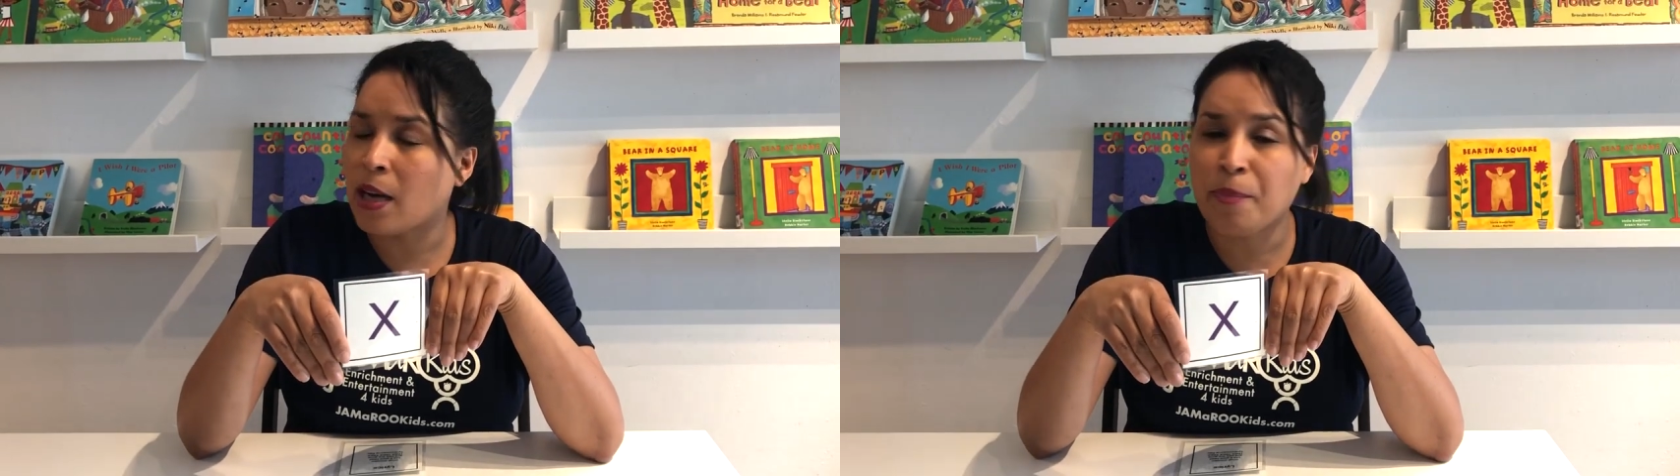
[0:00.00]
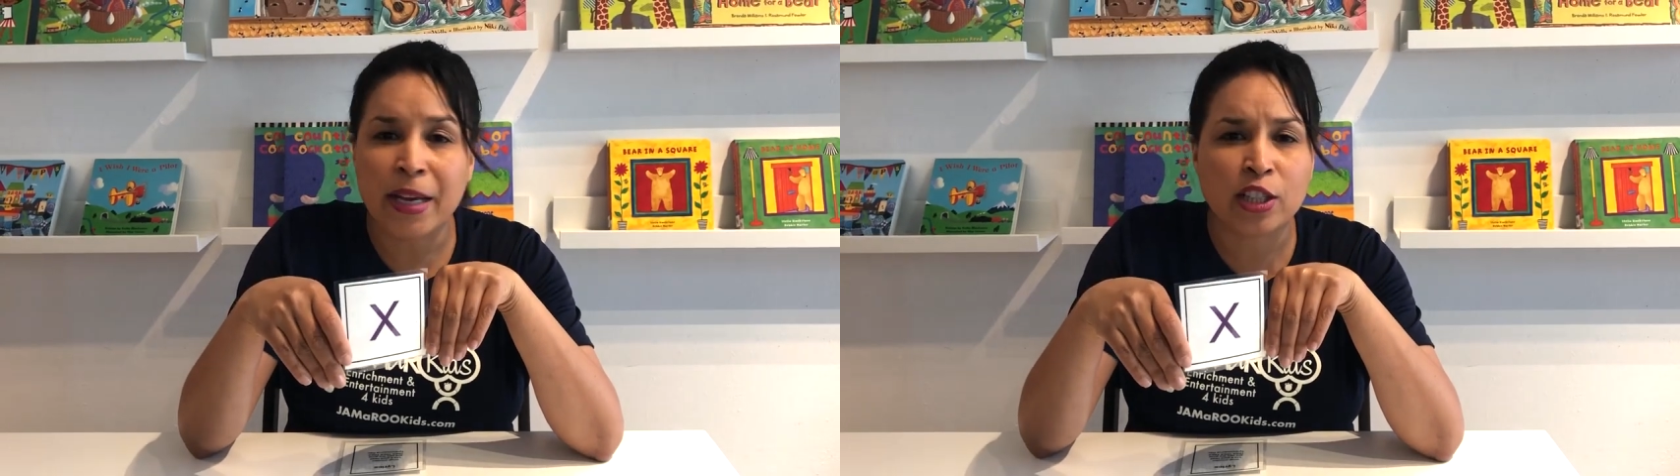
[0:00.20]

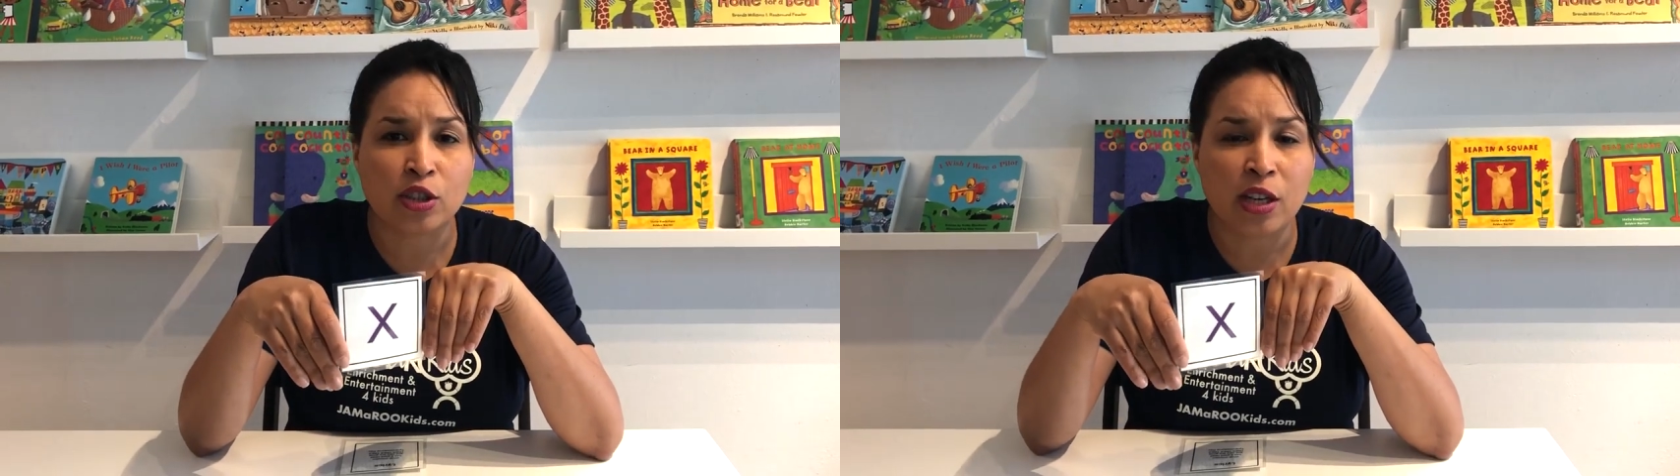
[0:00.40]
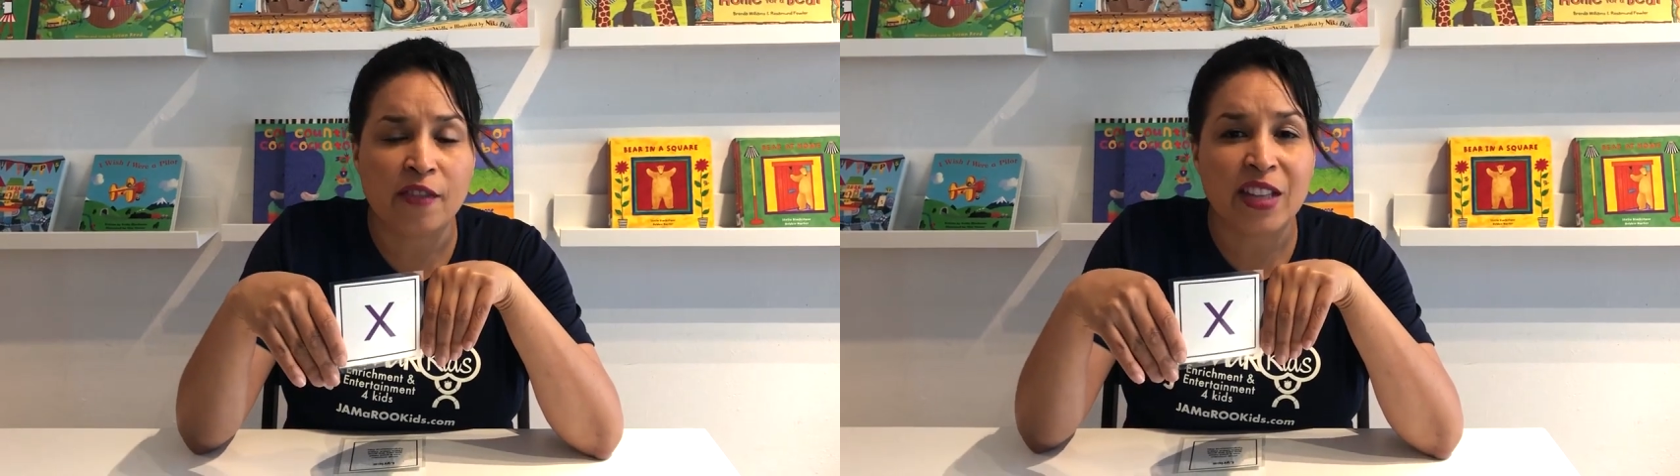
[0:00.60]
a
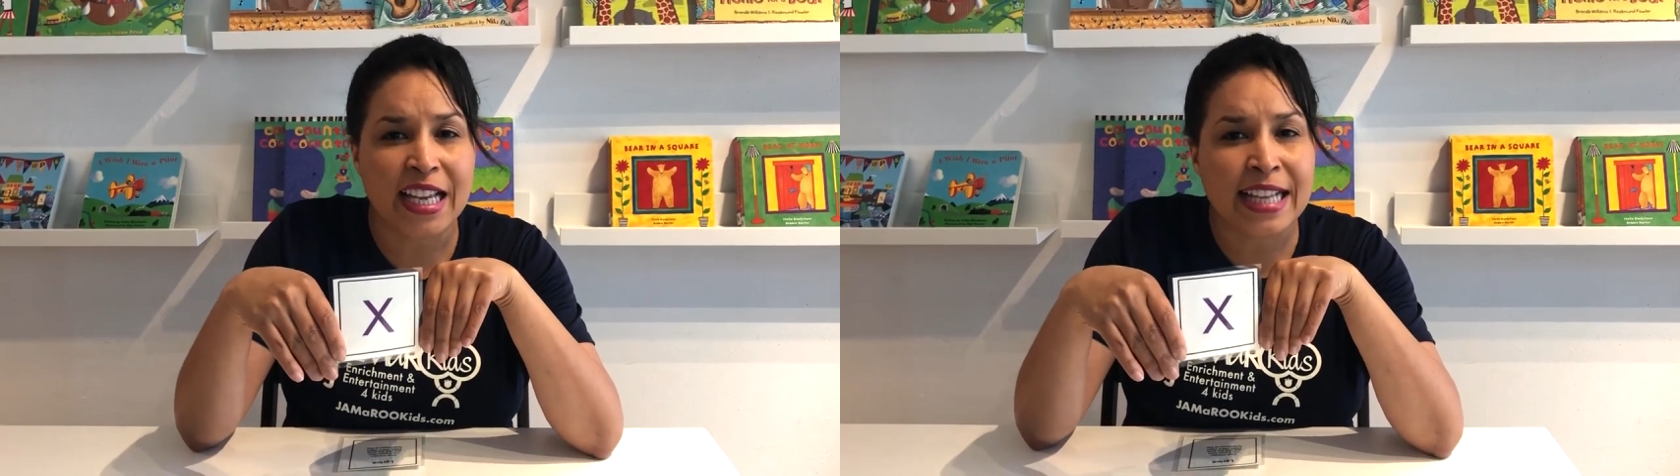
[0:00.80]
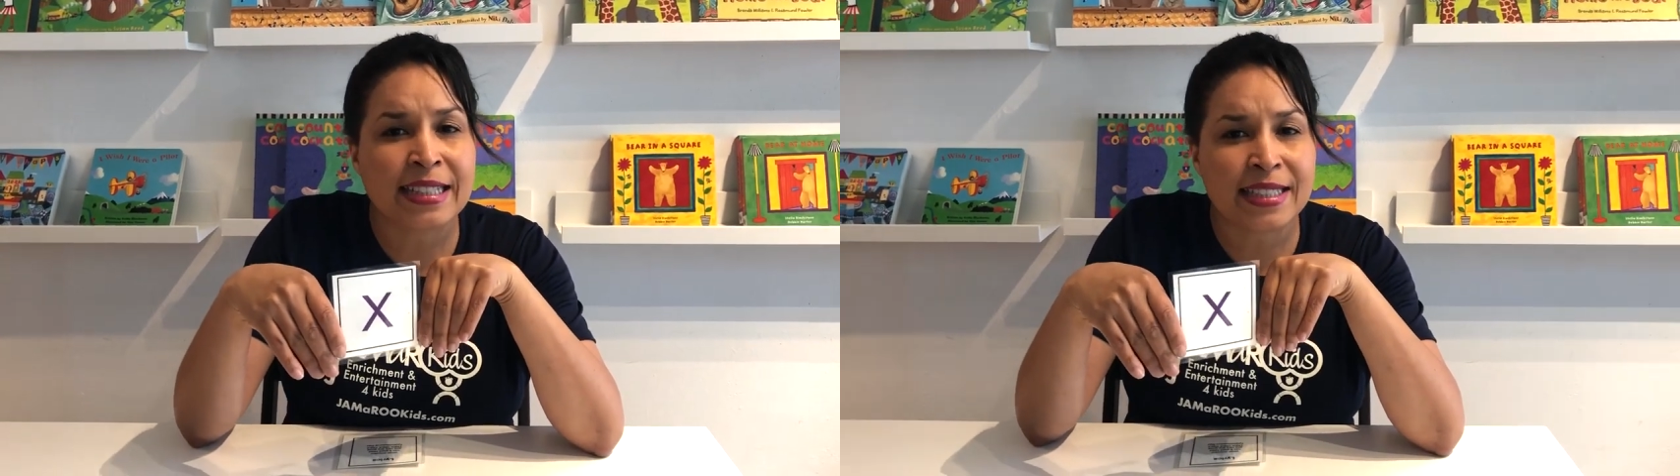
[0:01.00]
picture of the
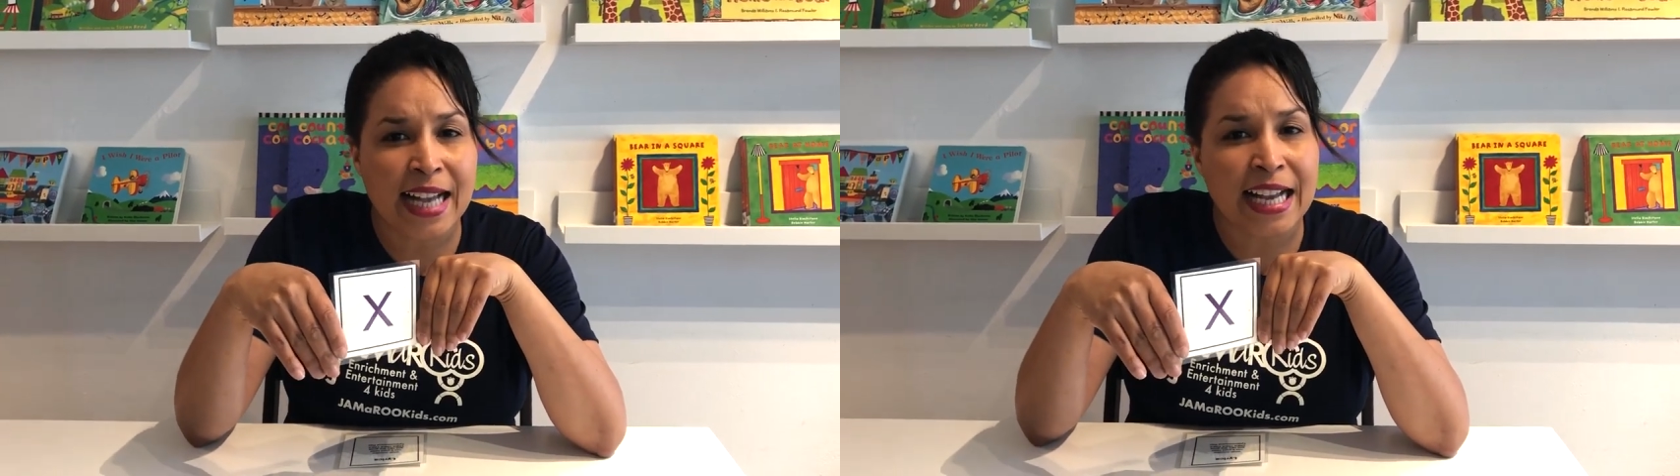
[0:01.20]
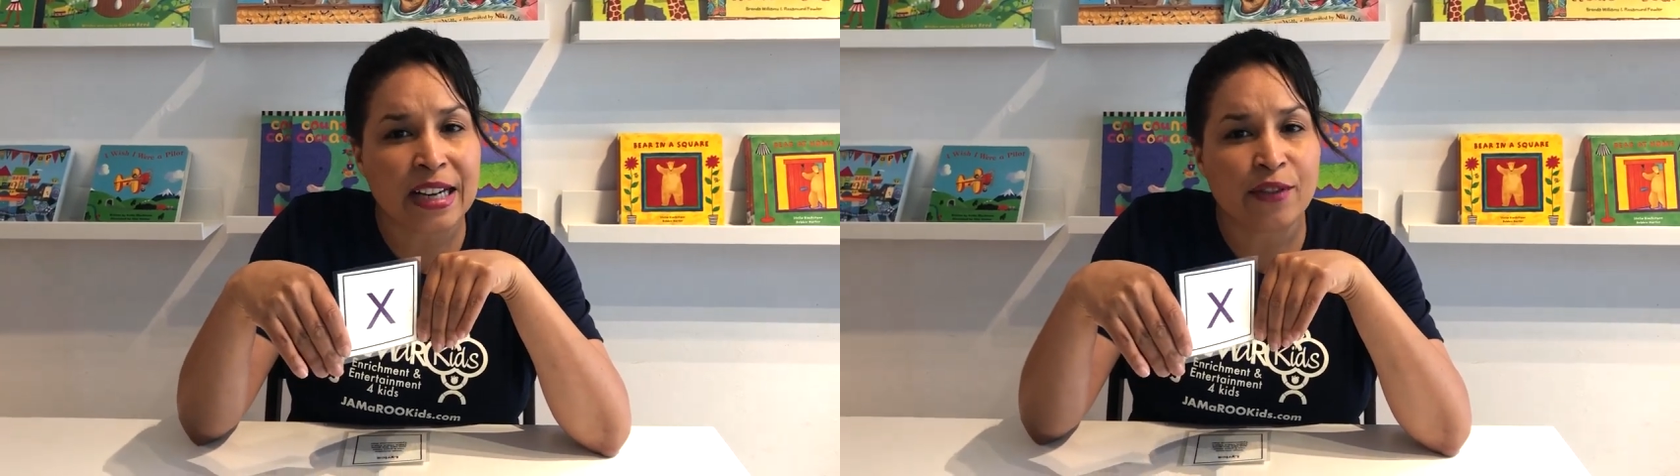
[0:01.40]

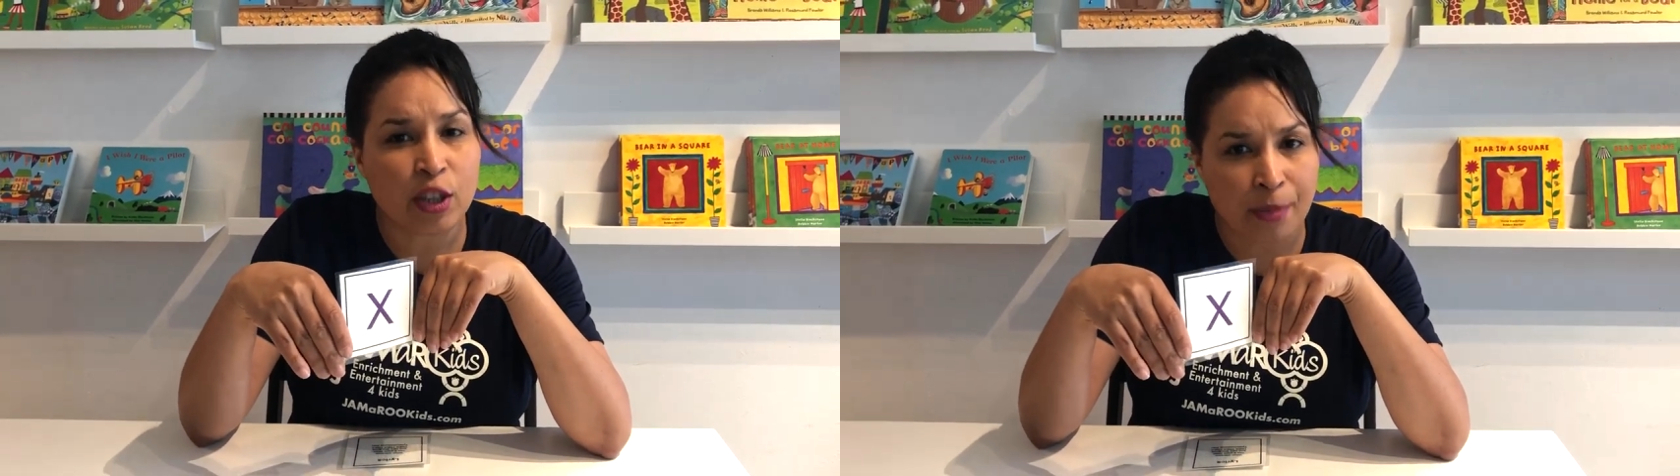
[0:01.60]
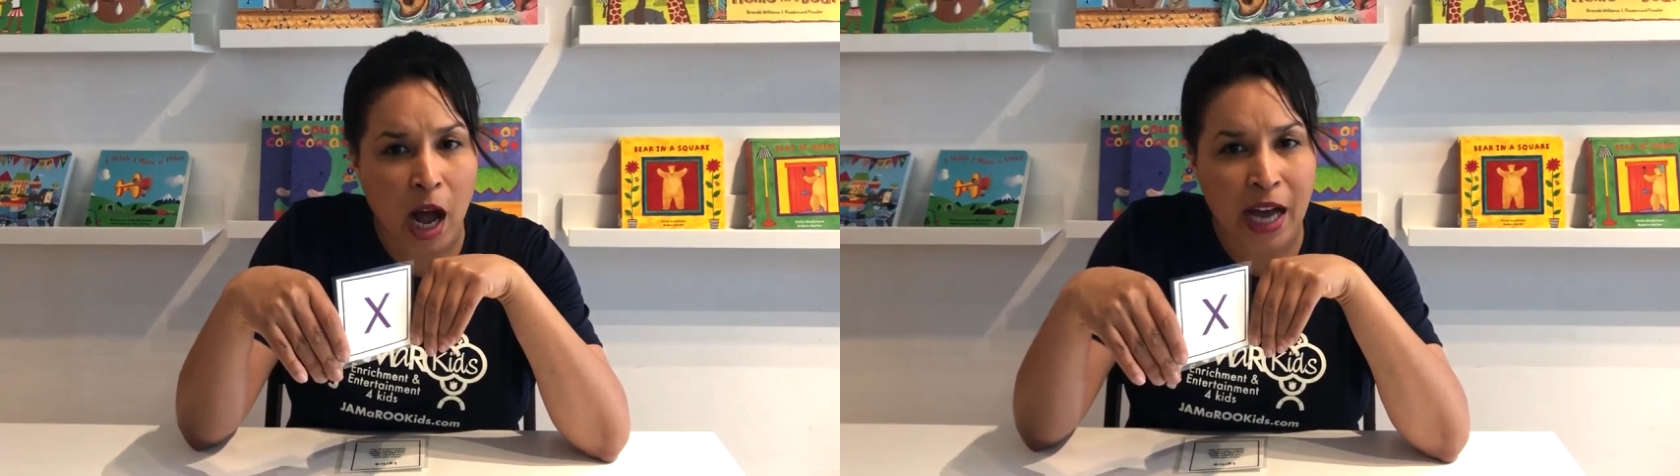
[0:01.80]
inside of
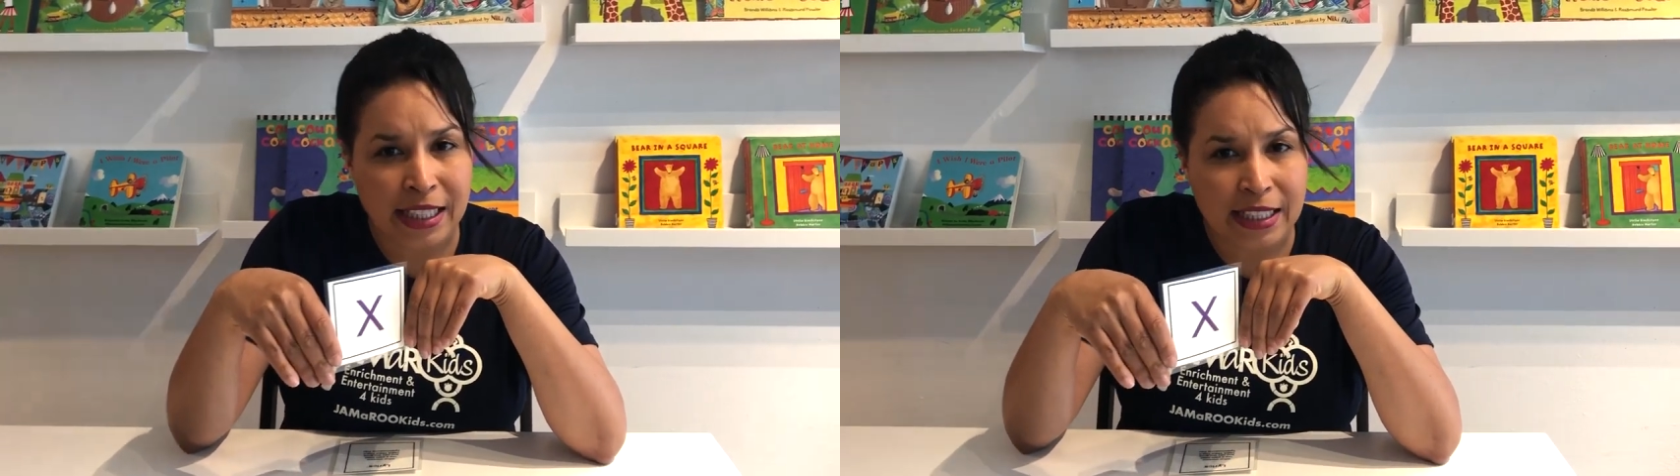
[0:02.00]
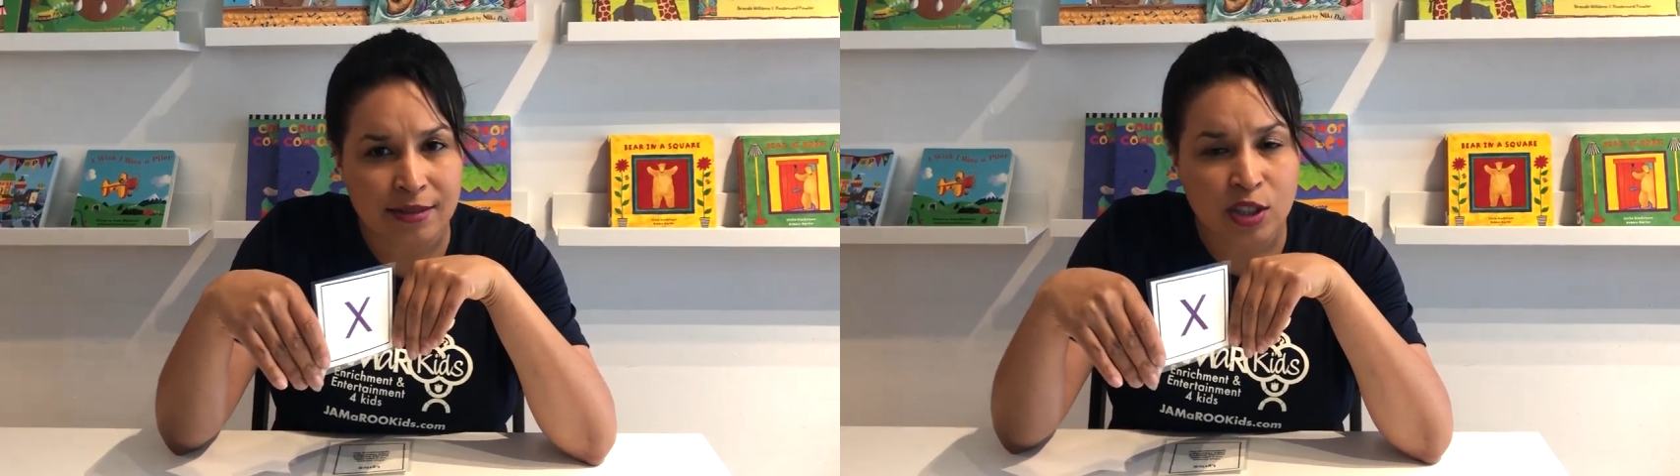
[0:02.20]
your body.